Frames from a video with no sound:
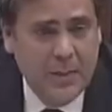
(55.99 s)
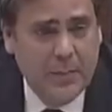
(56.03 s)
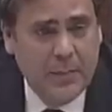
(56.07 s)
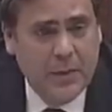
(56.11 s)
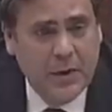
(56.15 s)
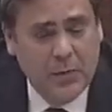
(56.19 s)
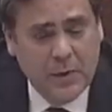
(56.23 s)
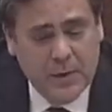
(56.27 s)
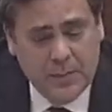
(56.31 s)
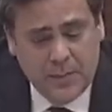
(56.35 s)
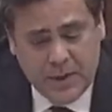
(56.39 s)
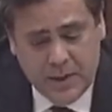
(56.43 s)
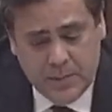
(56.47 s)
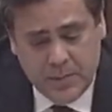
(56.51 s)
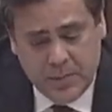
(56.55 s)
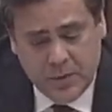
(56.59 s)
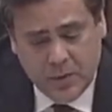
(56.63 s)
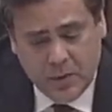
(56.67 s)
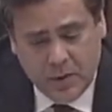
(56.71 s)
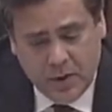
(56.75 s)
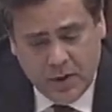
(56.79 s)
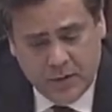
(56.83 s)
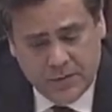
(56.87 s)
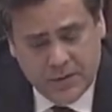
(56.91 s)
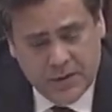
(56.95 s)
But what people
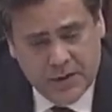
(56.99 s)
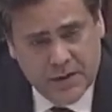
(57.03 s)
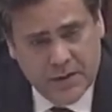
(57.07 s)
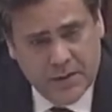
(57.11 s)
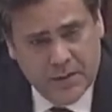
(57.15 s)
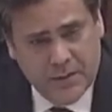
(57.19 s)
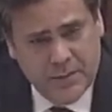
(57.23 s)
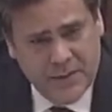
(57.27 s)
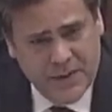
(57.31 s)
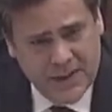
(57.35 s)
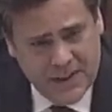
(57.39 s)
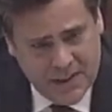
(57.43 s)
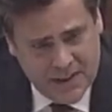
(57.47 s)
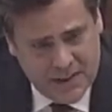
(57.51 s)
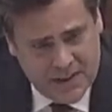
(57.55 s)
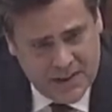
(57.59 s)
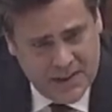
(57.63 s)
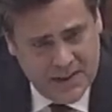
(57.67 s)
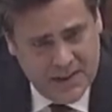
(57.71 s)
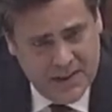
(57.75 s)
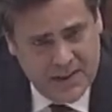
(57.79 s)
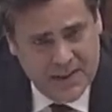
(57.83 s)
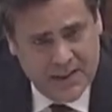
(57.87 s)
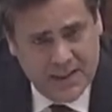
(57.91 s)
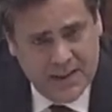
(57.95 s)
often
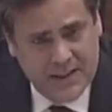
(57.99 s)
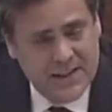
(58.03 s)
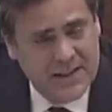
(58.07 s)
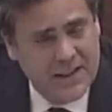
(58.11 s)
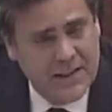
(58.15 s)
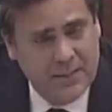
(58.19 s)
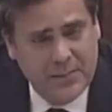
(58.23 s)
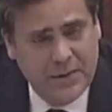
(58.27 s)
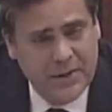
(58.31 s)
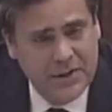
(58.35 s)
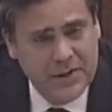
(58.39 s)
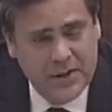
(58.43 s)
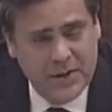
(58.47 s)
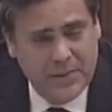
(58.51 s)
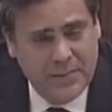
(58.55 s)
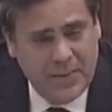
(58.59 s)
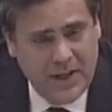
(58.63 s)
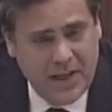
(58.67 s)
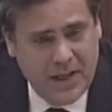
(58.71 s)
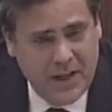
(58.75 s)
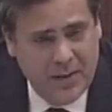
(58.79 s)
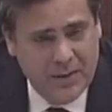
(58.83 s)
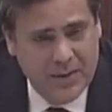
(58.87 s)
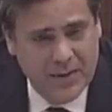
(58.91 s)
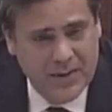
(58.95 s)
miss is that separation of
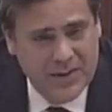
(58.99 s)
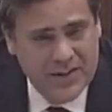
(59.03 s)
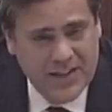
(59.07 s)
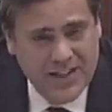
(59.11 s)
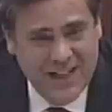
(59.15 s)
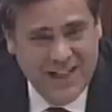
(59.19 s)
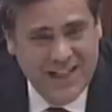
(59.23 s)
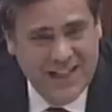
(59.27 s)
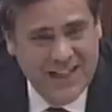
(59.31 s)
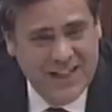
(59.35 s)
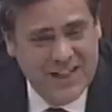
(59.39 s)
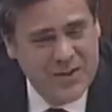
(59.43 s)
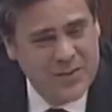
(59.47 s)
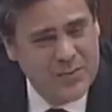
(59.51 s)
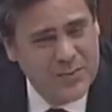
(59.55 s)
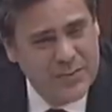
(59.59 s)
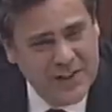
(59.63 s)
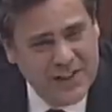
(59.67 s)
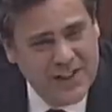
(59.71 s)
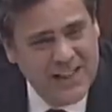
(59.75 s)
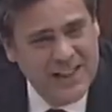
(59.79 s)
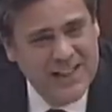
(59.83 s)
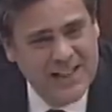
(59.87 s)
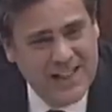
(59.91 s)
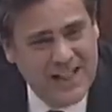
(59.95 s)
powers is
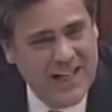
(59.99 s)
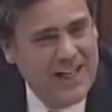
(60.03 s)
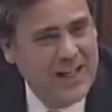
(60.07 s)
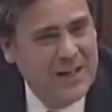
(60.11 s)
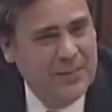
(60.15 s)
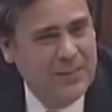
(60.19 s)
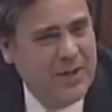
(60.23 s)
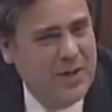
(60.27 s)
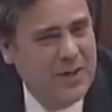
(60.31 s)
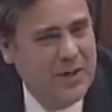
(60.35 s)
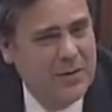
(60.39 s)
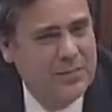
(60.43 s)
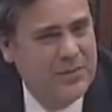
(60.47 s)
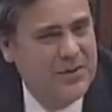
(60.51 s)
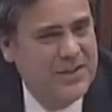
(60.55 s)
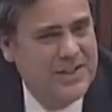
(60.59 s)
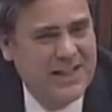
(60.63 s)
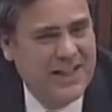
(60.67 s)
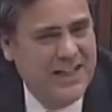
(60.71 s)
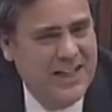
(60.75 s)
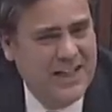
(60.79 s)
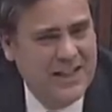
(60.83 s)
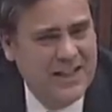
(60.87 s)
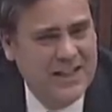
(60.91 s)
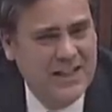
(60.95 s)
really not about
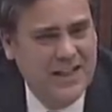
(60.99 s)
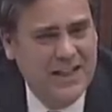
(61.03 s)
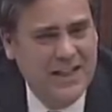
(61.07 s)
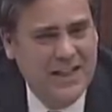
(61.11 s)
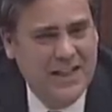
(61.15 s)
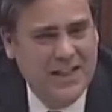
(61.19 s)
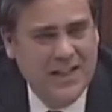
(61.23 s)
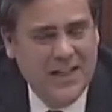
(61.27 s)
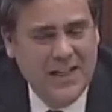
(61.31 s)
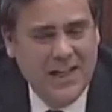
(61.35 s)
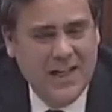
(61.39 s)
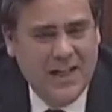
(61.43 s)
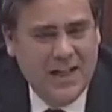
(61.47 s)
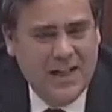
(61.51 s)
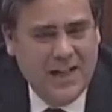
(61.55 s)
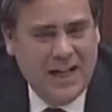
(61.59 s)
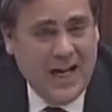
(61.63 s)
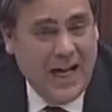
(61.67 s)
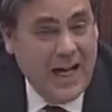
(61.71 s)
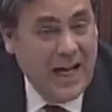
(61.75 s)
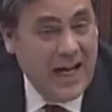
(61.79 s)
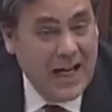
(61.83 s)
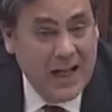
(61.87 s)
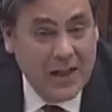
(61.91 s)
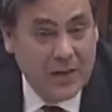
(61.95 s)
protecting
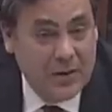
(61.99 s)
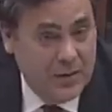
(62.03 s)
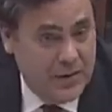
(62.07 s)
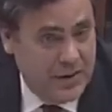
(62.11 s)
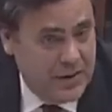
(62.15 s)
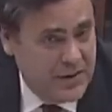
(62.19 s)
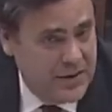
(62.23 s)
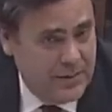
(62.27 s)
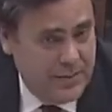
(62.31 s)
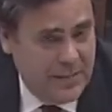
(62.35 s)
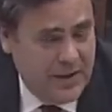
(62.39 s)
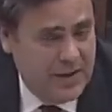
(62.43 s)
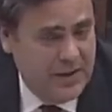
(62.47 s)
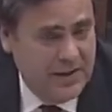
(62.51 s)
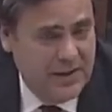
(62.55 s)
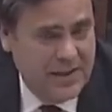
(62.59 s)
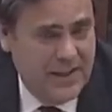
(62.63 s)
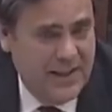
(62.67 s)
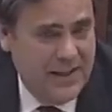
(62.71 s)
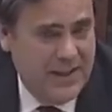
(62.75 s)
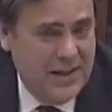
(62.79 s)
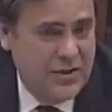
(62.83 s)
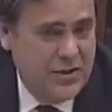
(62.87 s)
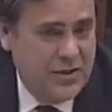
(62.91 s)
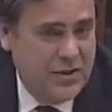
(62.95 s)
Congress, about
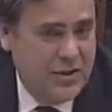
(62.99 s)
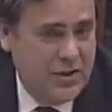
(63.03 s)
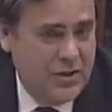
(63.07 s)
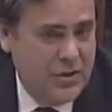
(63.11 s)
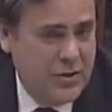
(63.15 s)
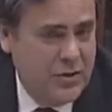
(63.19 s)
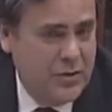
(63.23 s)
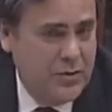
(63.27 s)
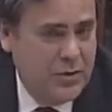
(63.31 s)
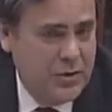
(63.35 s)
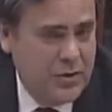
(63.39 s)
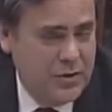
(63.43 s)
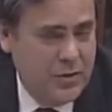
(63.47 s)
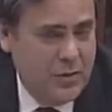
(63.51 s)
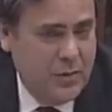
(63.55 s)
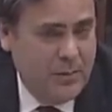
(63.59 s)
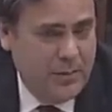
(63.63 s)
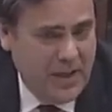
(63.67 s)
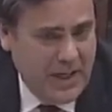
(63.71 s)
the institutional